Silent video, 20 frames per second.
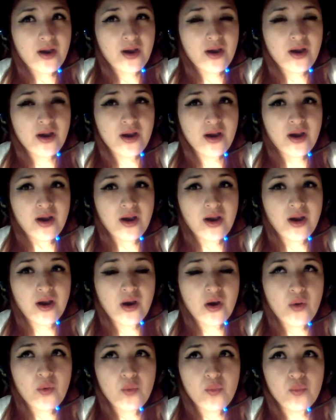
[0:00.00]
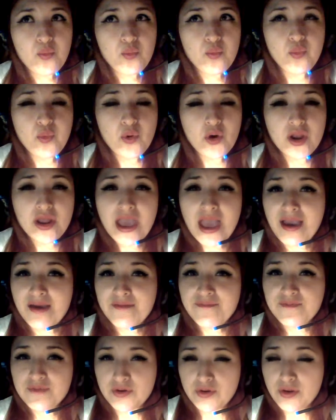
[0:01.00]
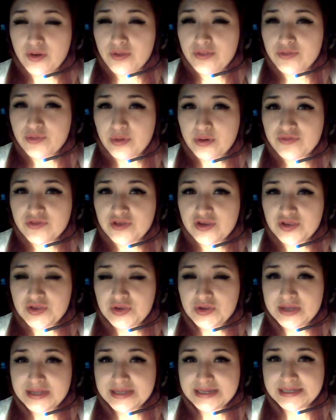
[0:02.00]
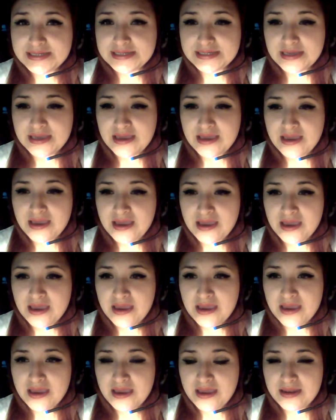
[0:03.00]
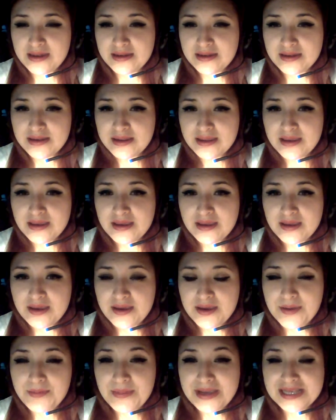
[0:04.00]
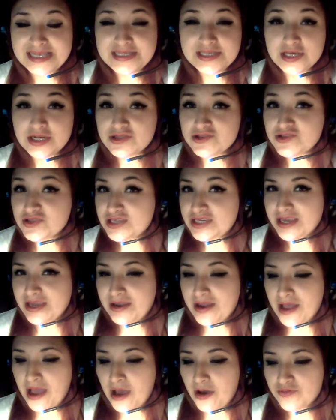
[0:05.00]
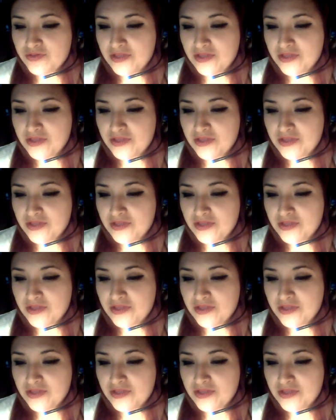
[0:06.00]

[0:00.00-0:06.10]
what I have learned throughout the unit and my CLT and how